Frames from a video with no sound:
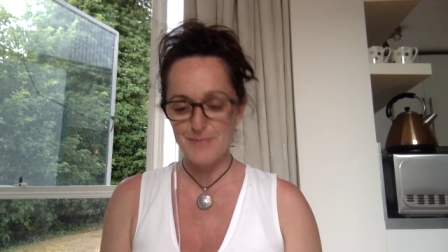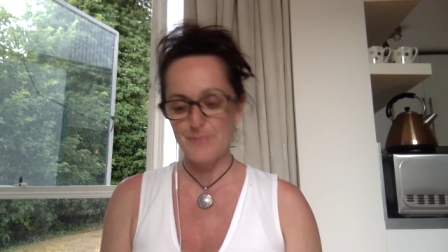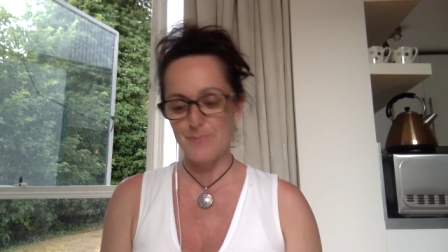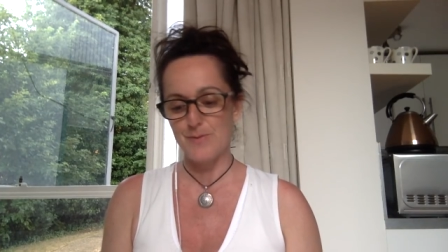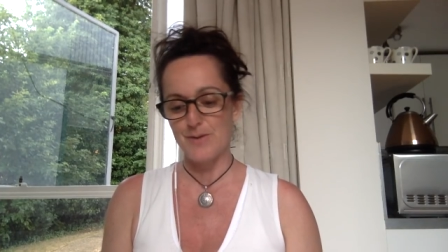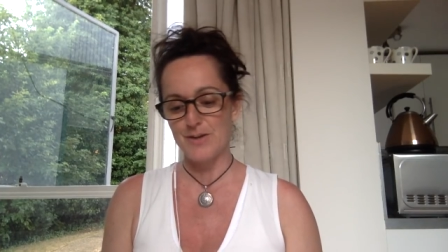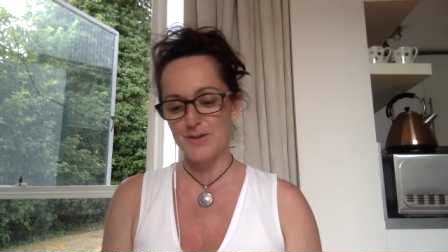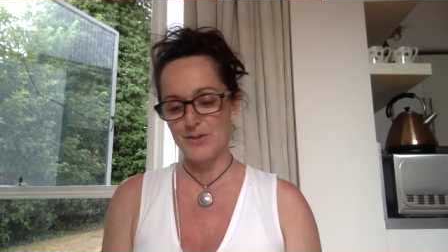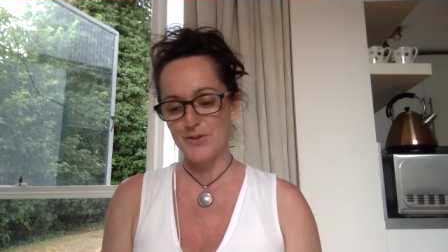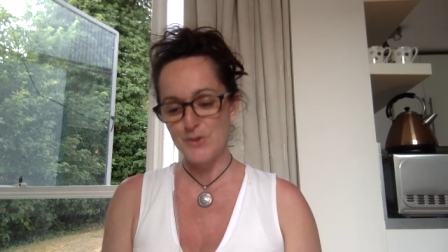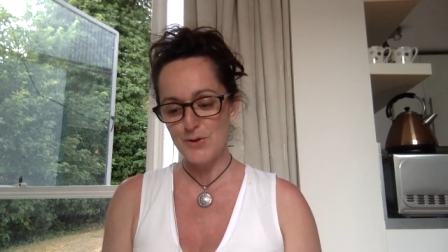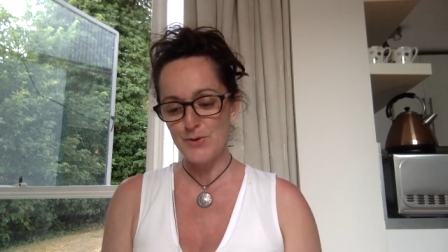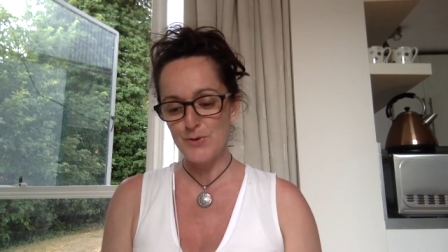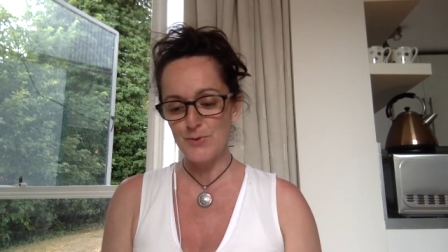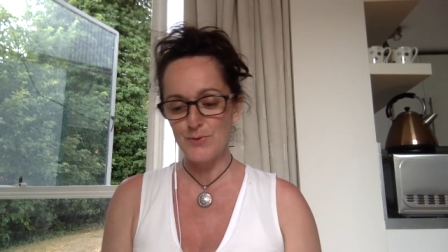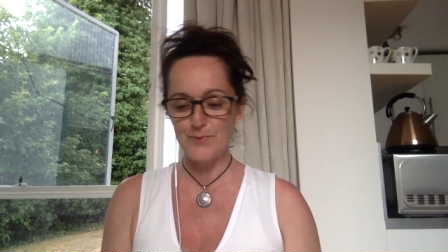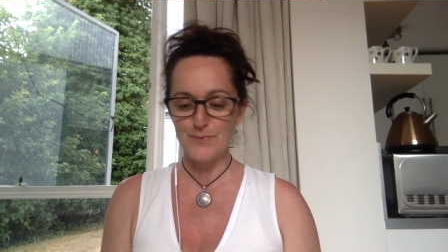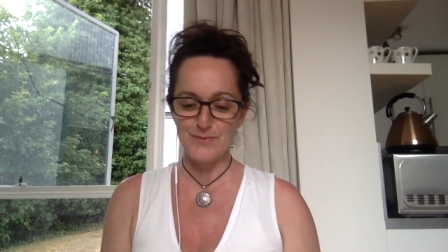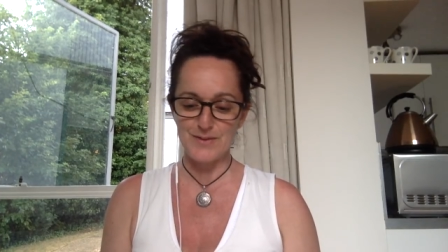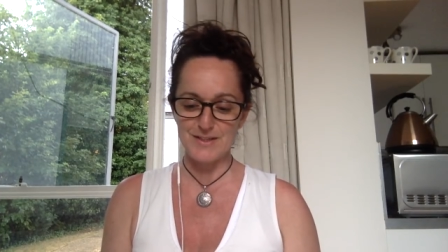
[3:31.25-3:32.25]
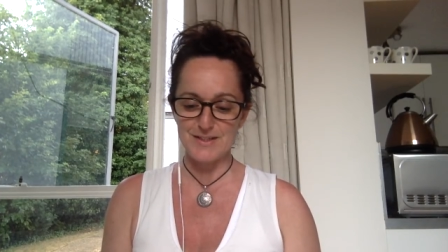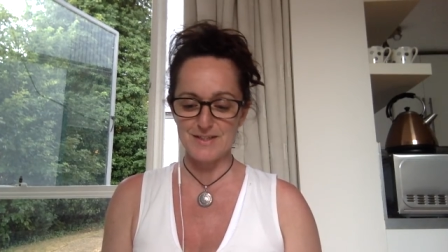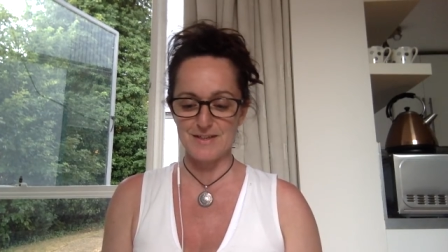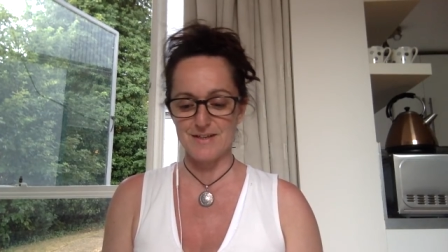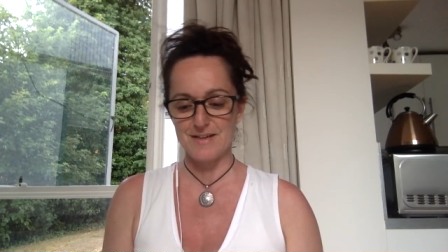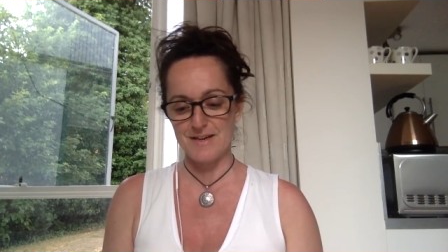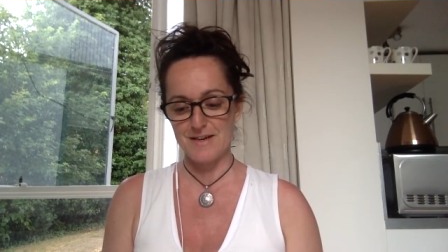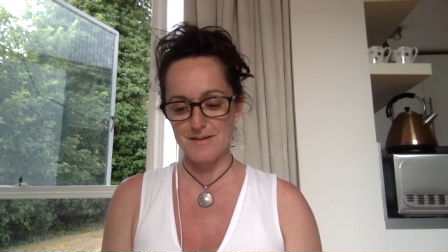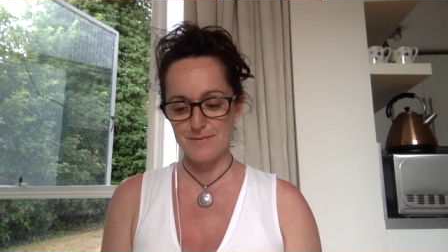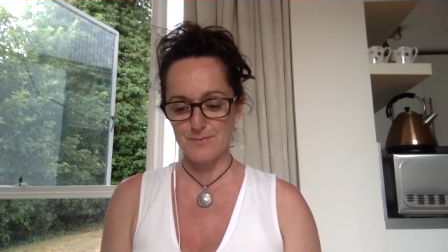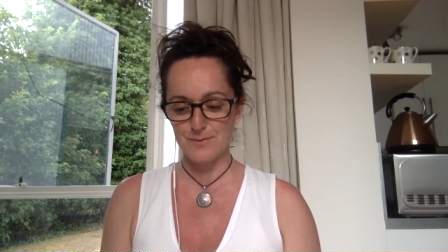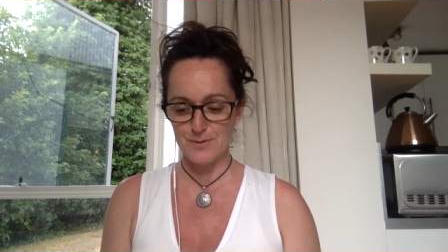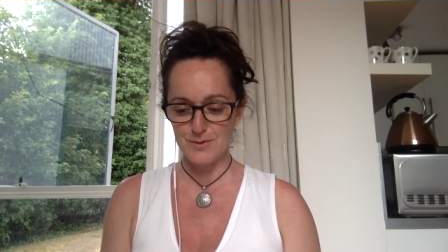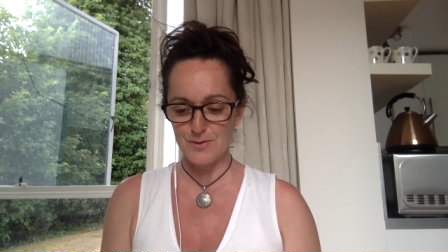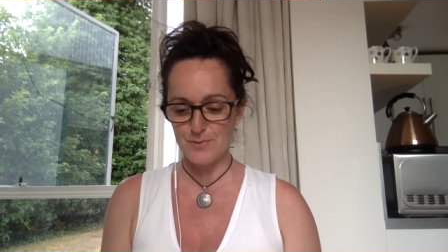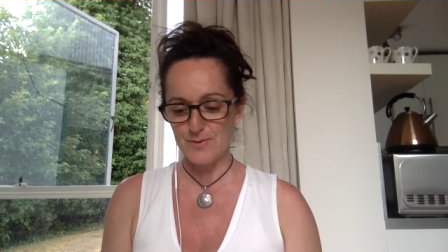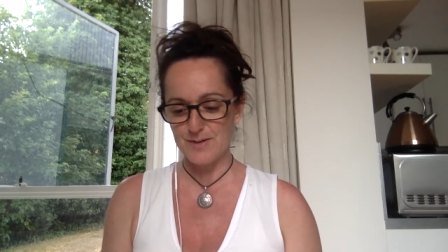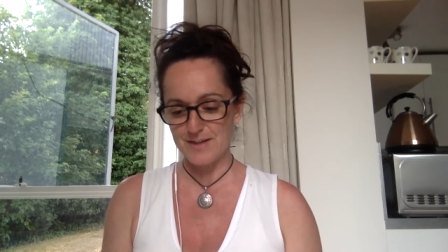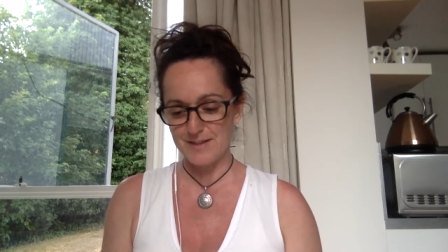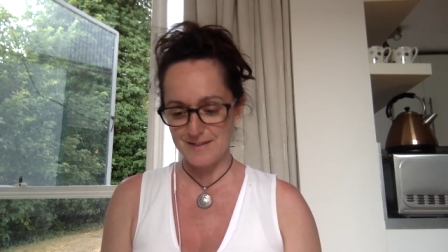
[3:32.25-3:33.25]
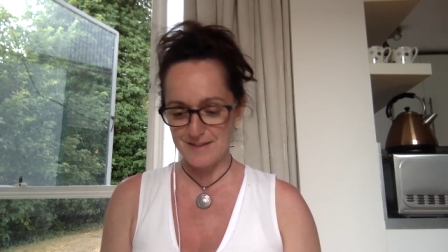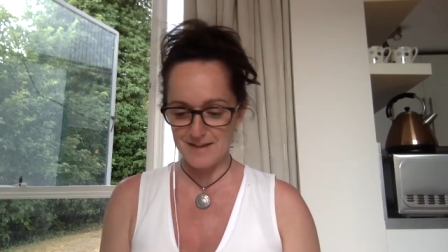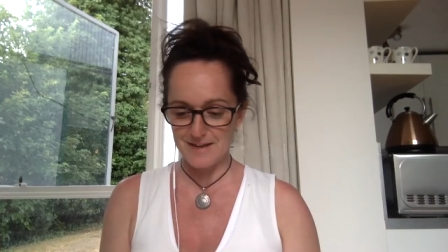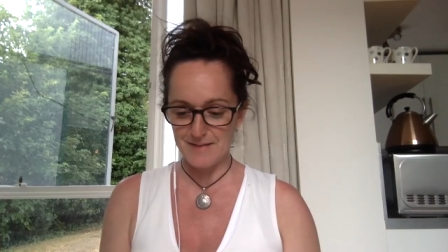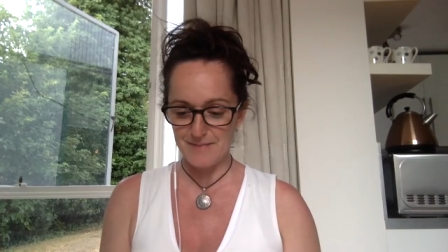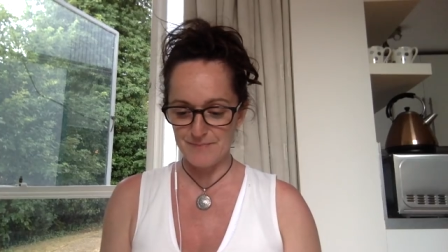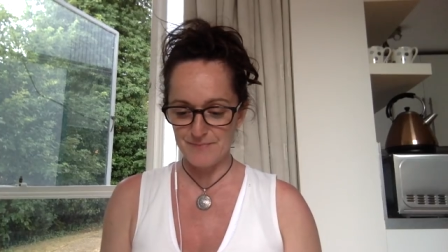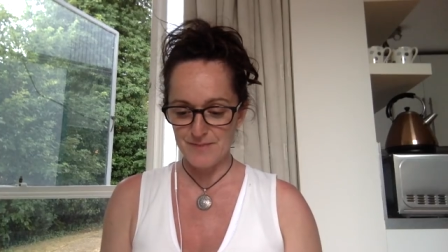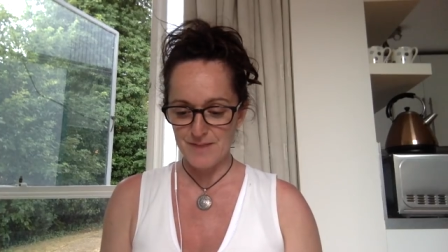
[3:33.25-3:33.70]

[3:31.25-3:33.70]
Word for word: My new Visa card was already there.